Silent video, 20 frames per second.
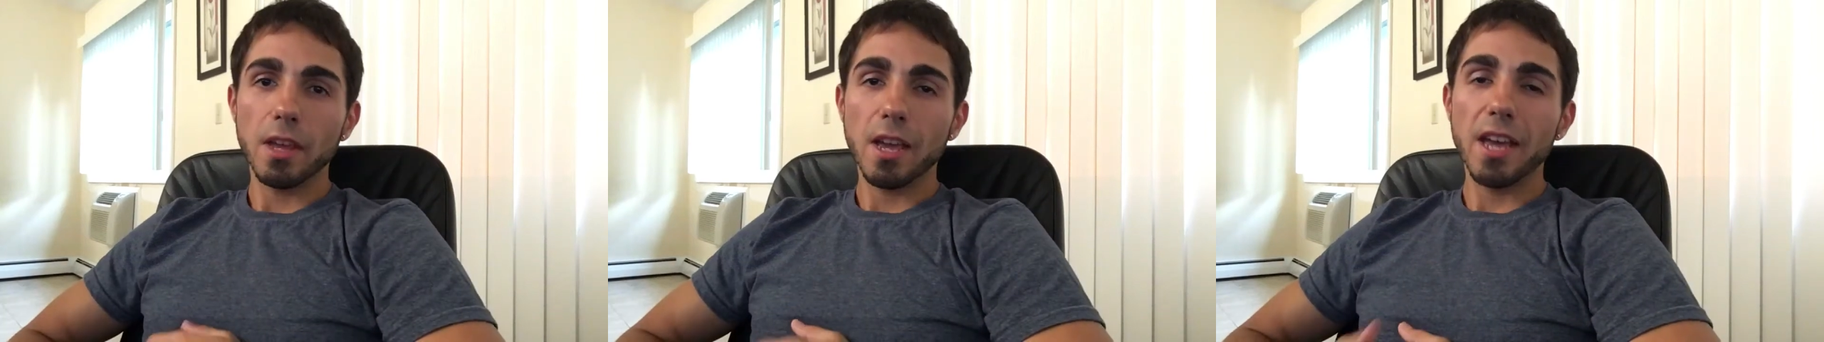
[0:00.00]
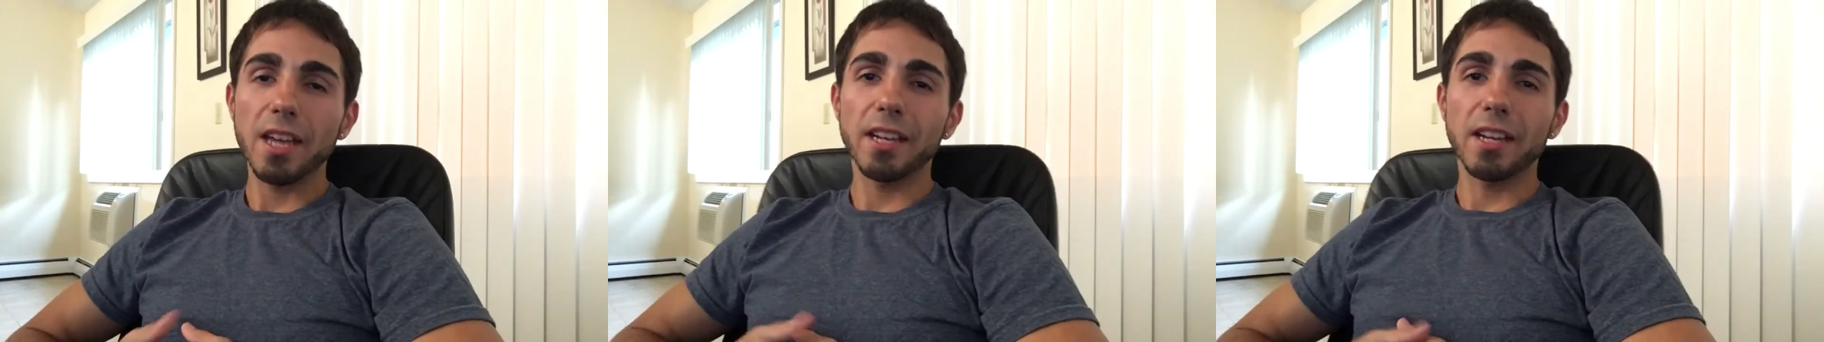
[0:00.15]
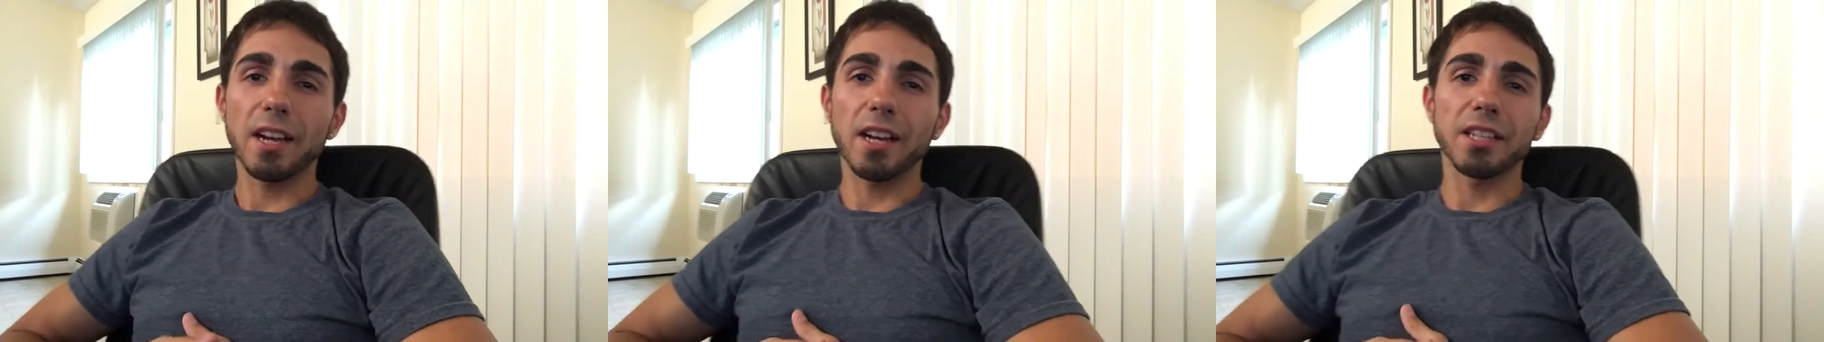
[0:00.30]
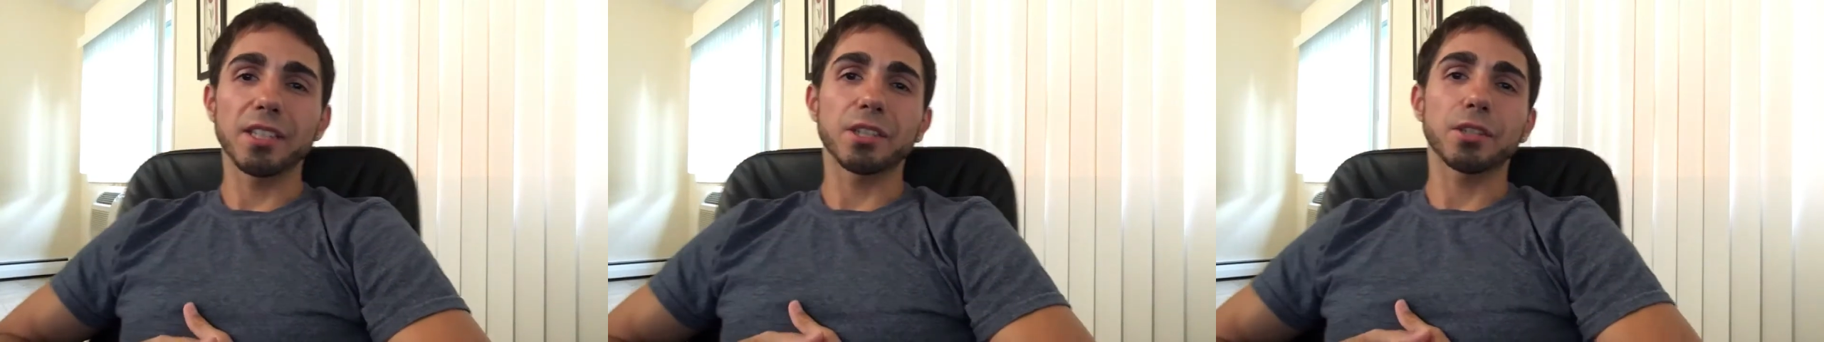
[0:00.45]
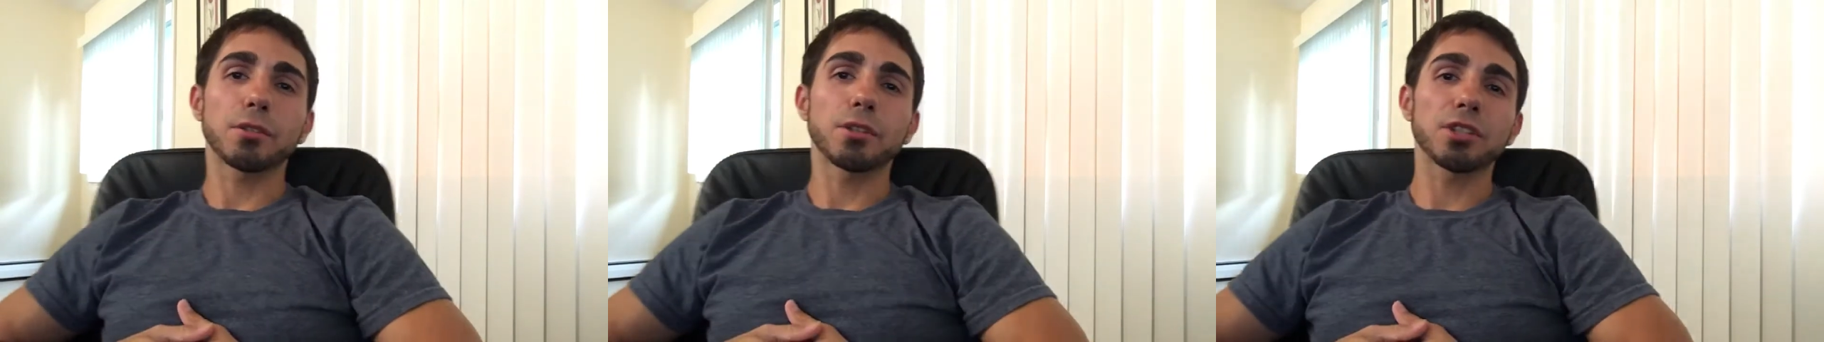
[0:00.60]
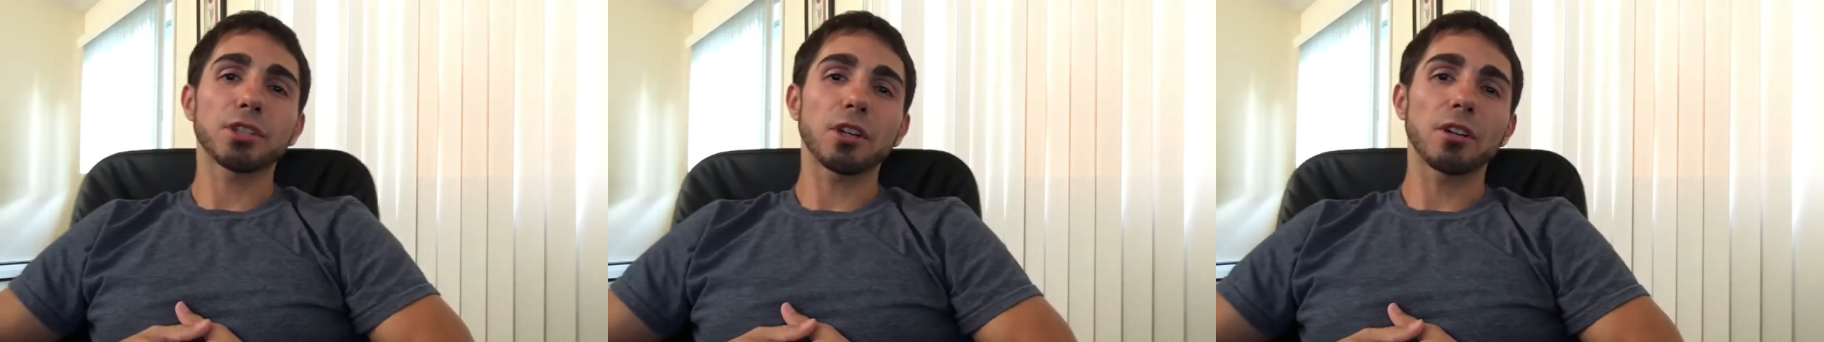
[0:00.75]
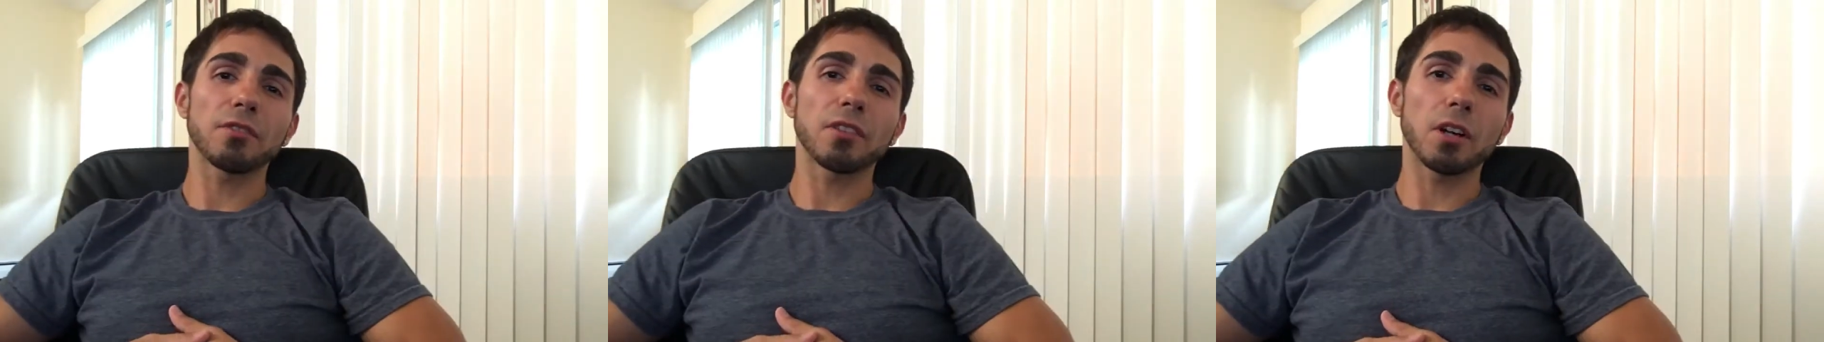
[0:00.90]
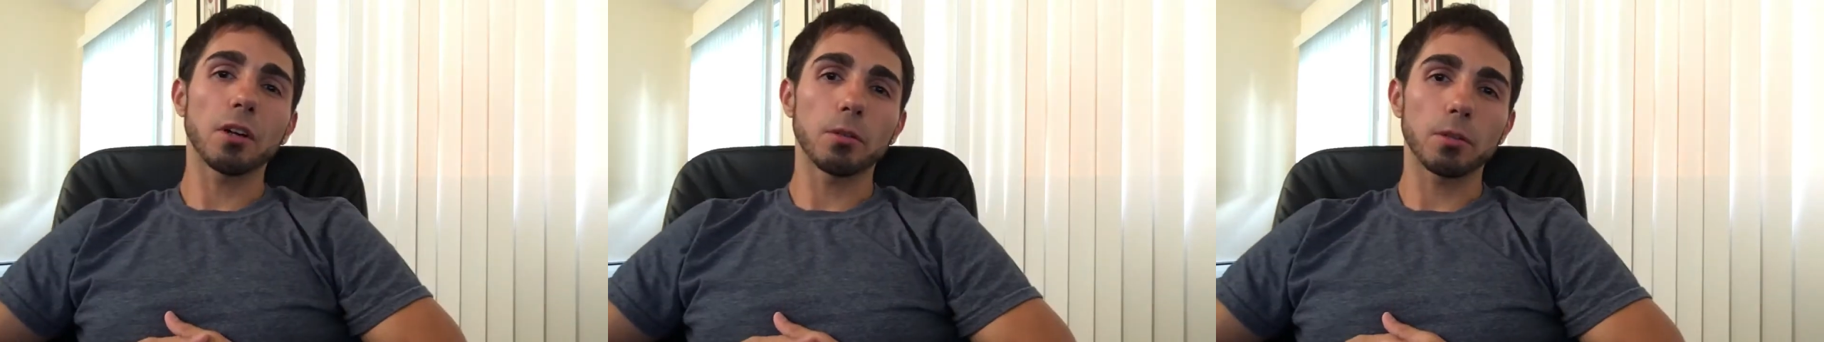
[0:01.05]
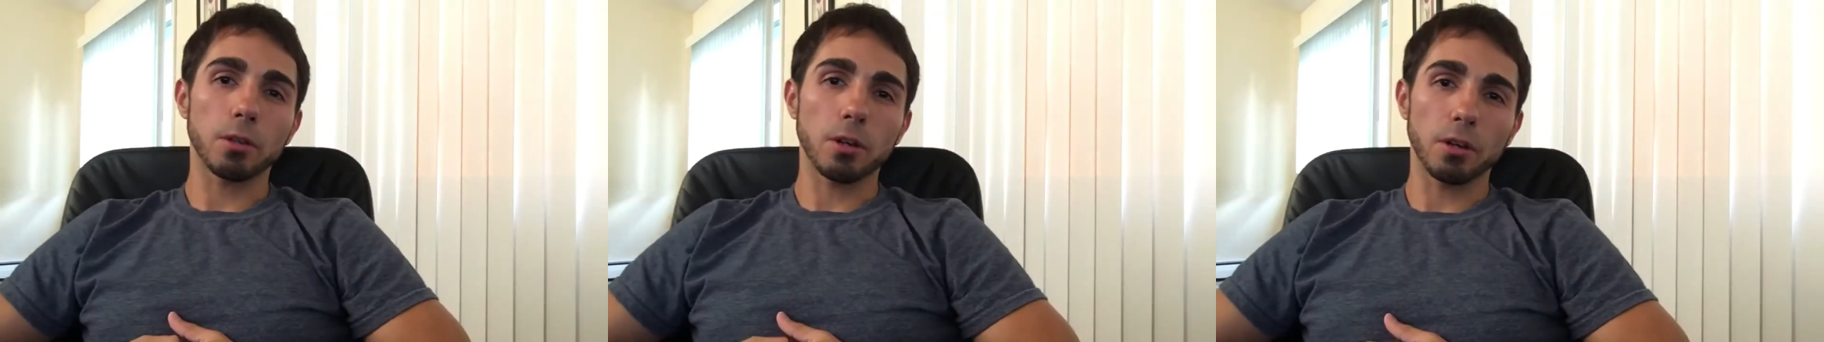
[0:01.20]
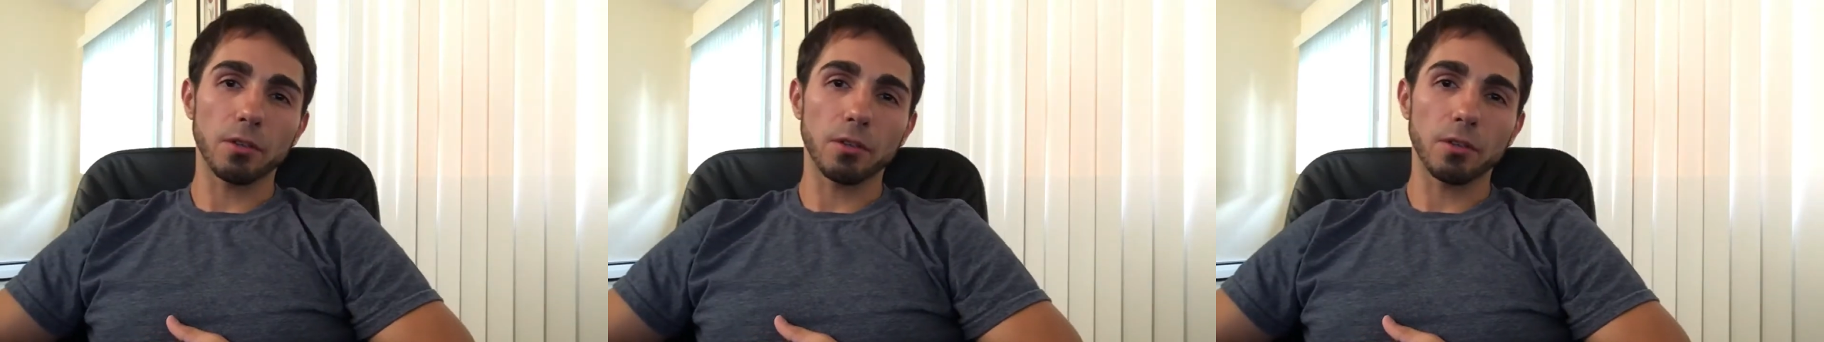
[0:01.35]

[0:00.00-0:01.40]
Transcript: Hey guys, Chris Carvalho with